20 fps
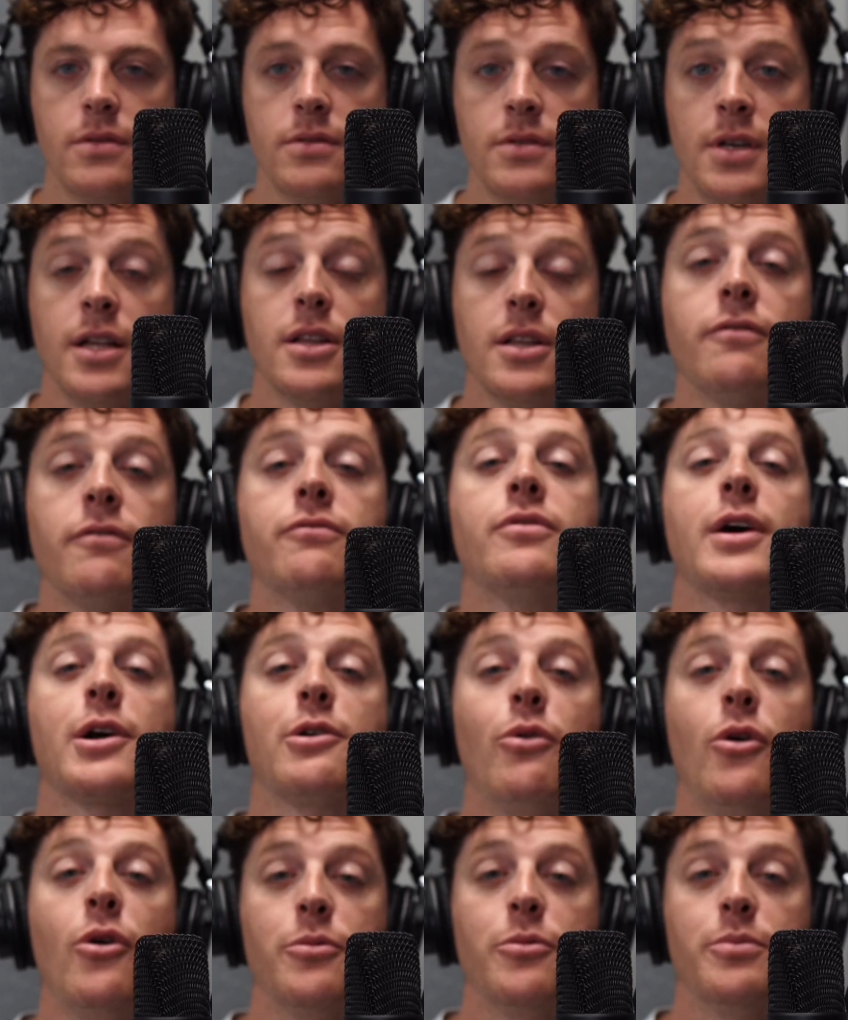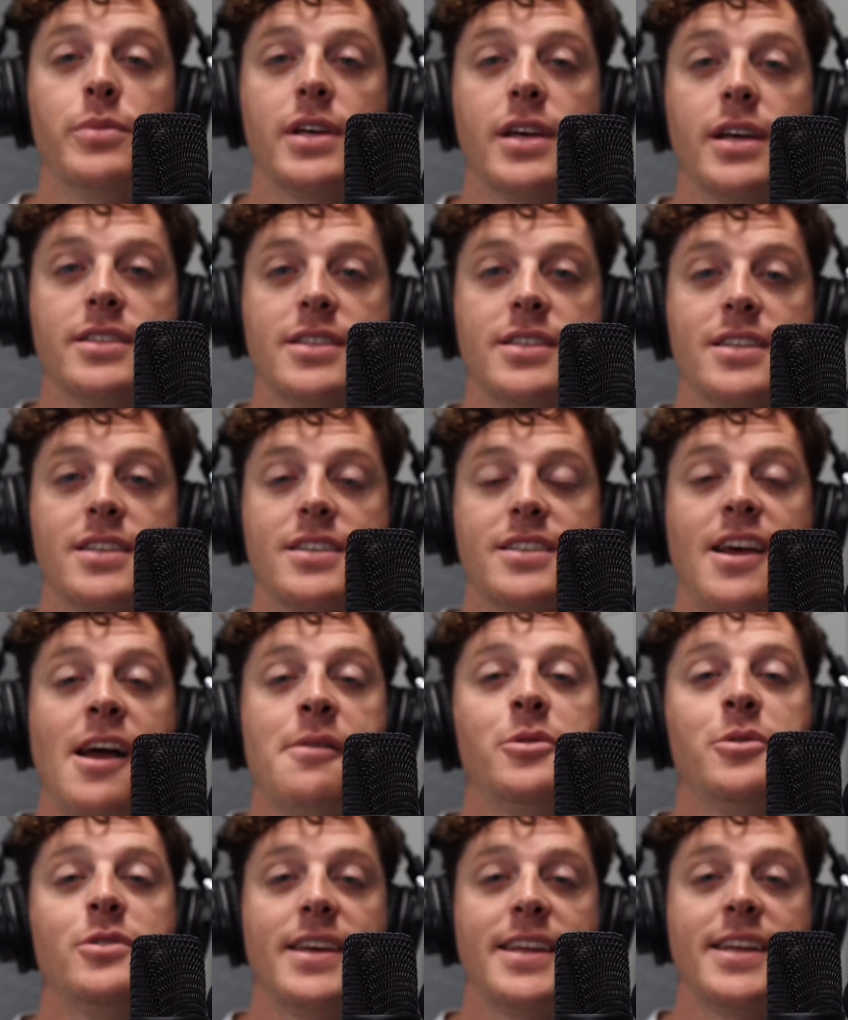I love that quote because it
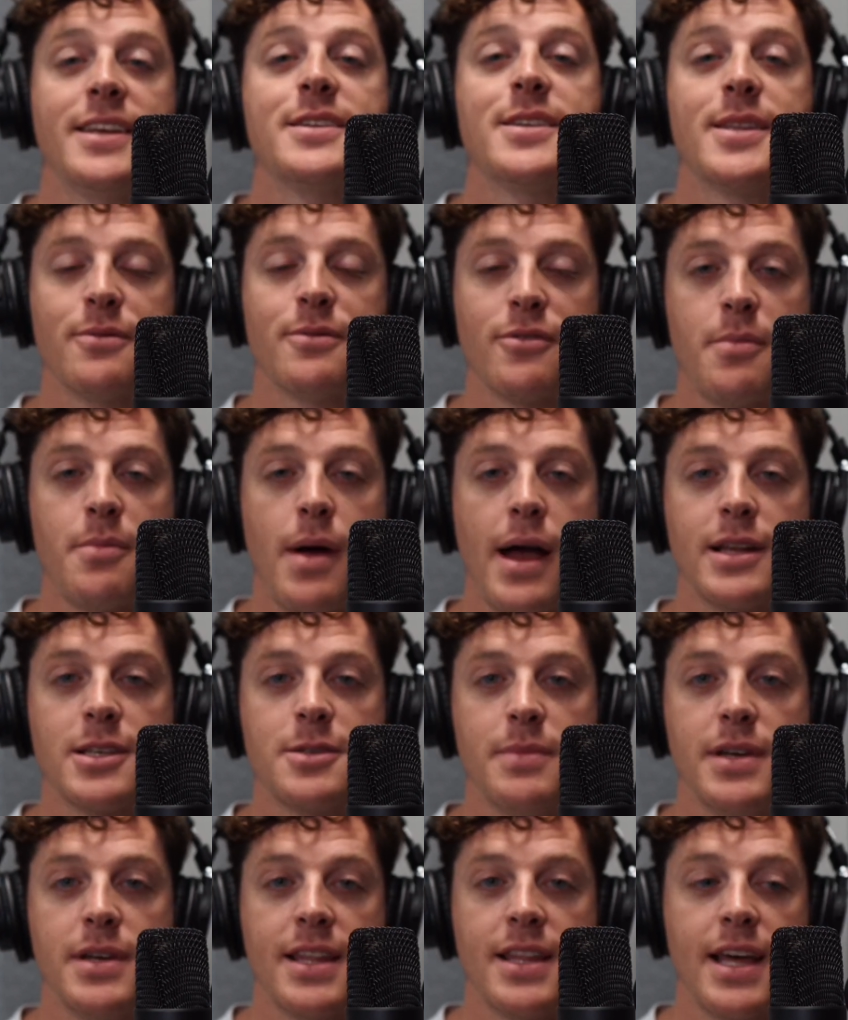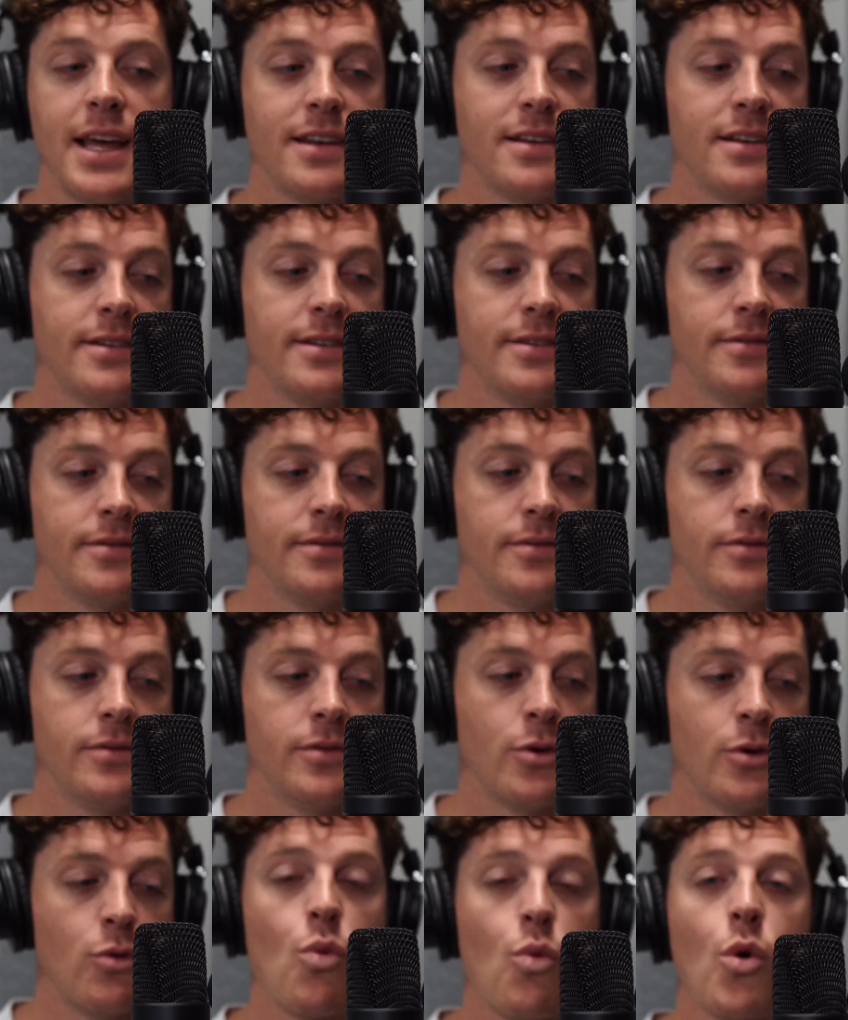simultaneously reminds me that
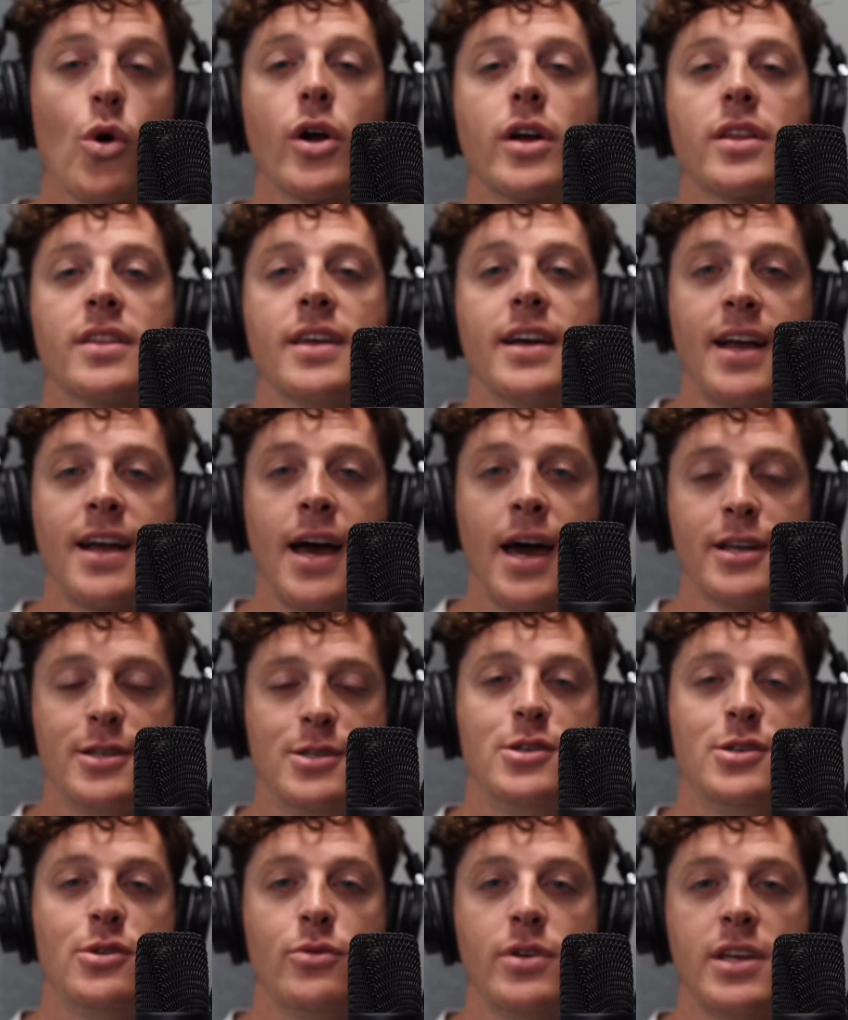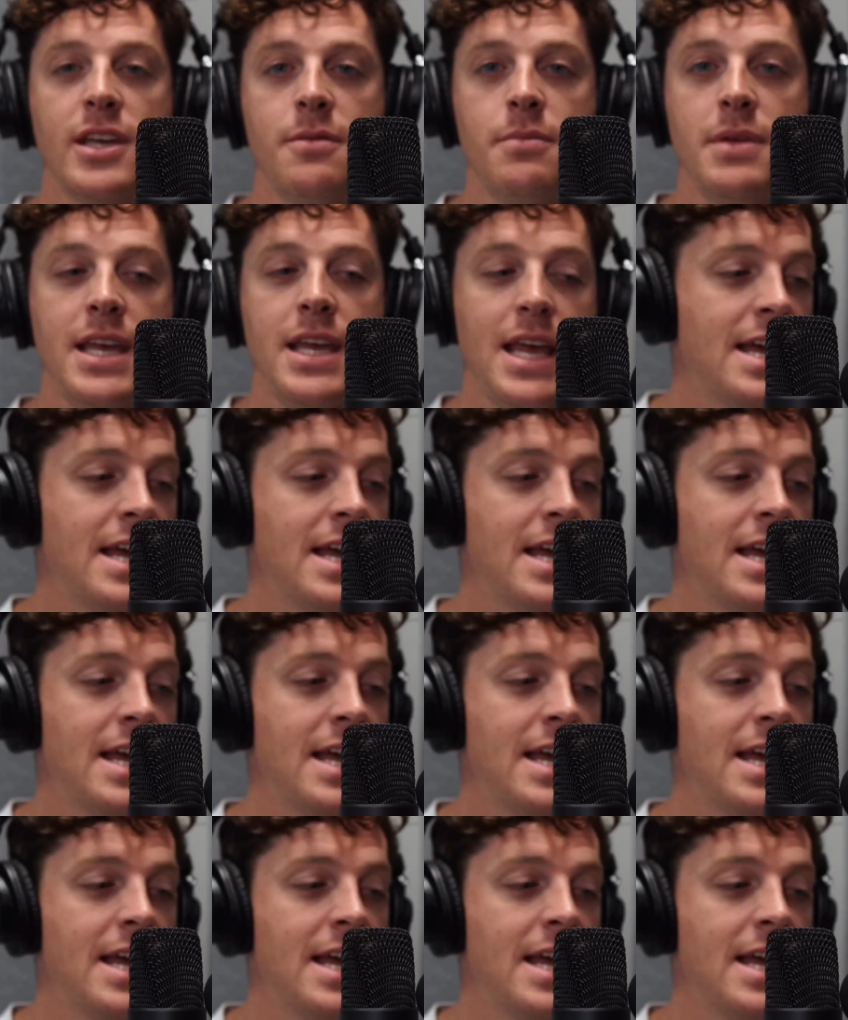the work that God is doing in me